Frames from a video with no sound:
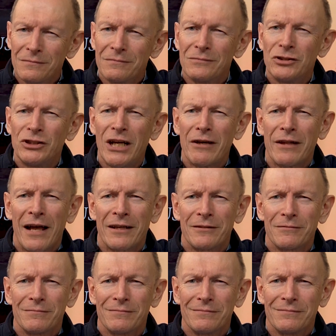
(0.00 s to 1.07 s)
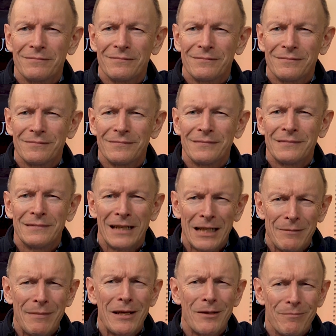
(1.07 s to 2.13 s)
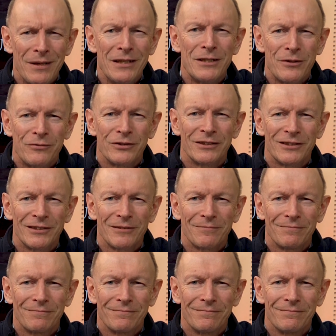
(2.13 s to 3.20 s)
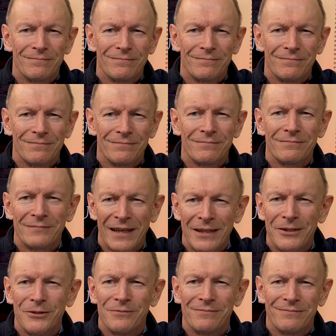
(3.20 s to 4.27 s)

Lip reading: share that. It'll make a big difference. Thank you.